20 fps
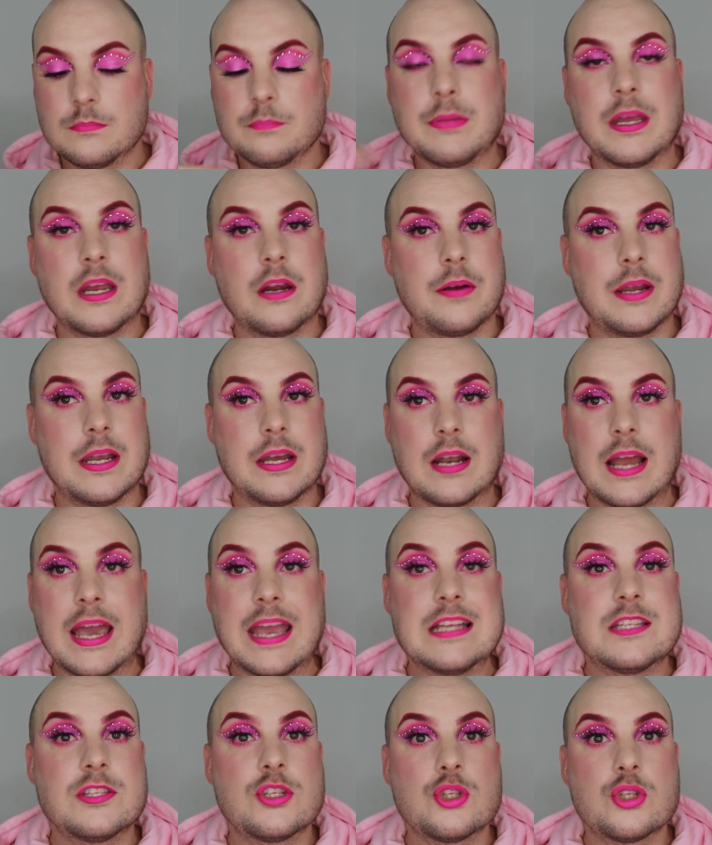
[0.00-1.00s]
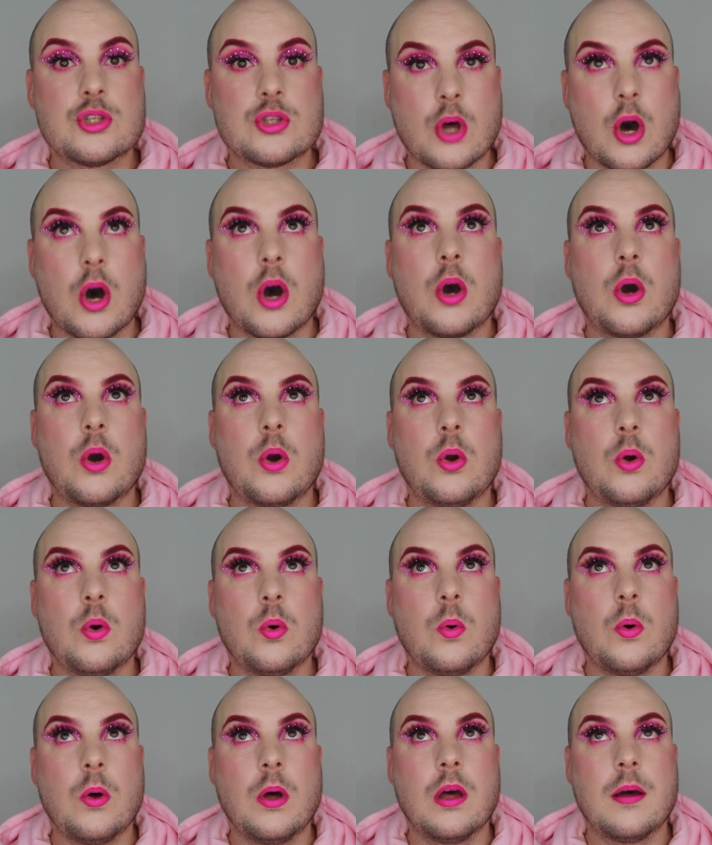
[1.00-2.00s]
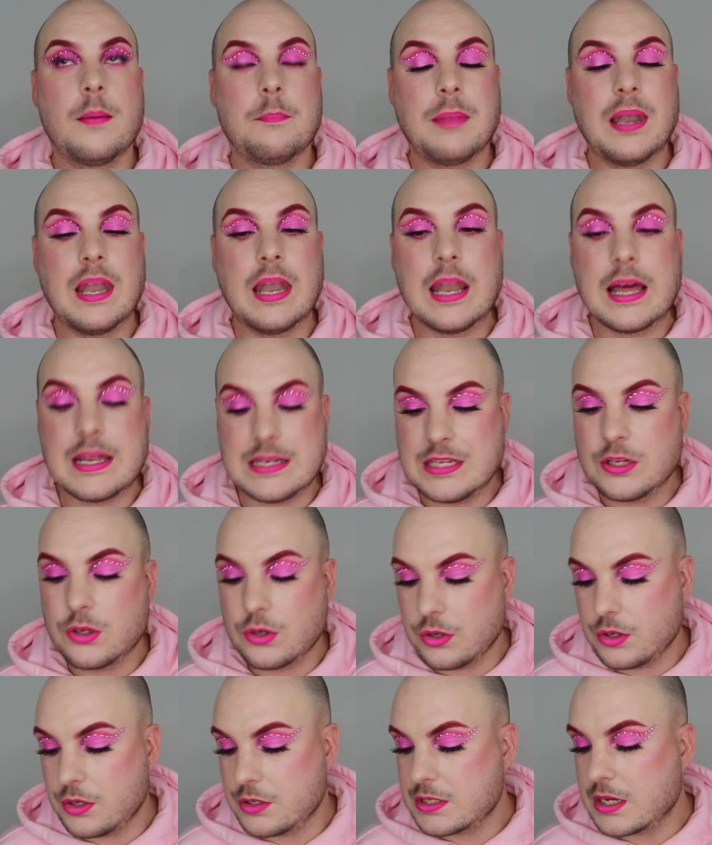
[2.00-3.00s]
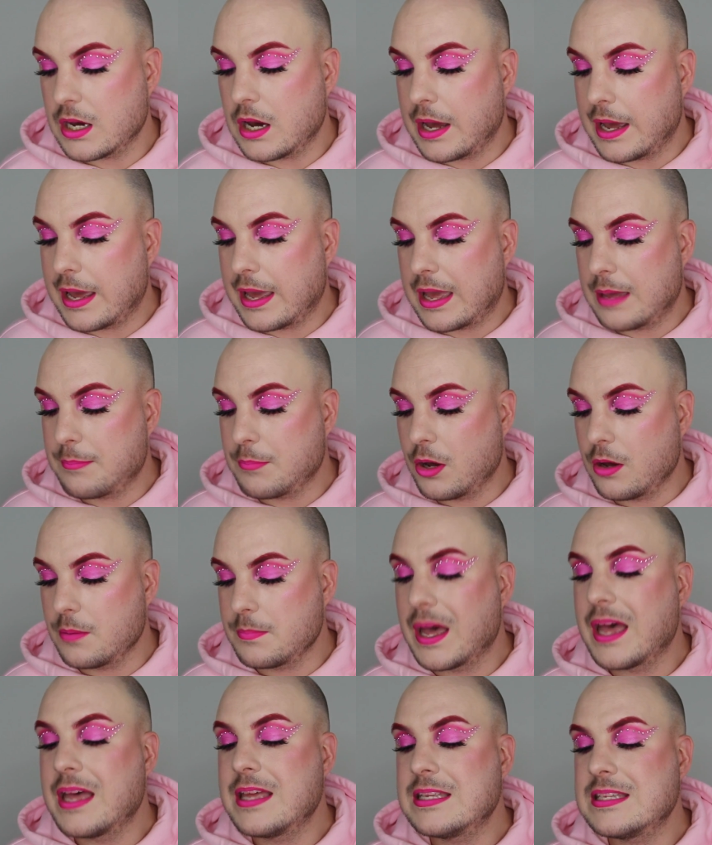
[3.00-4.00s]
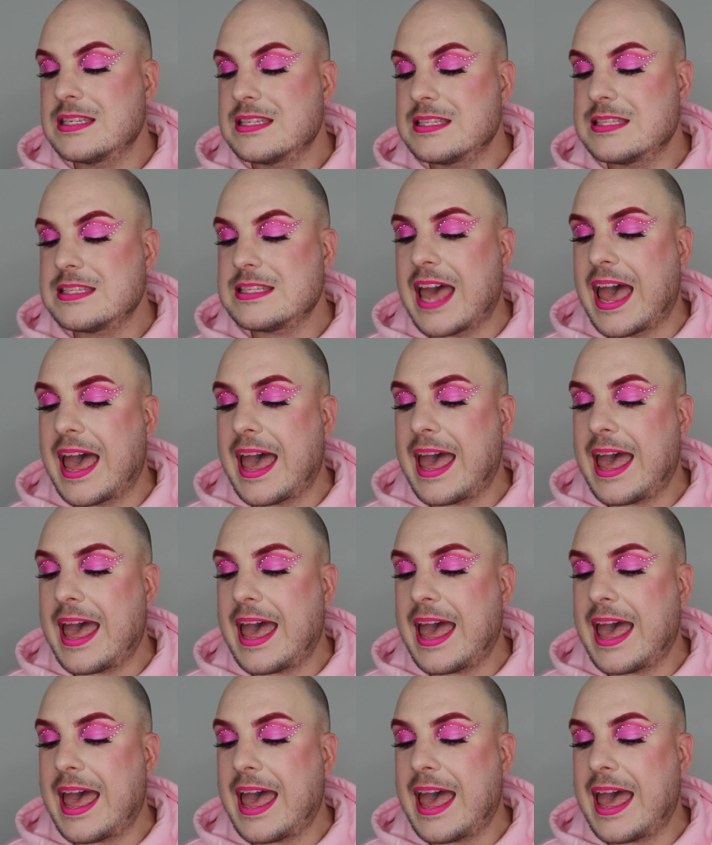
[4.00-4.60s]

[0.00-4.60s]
Period. Like, it's so bloody good. I am obsessed.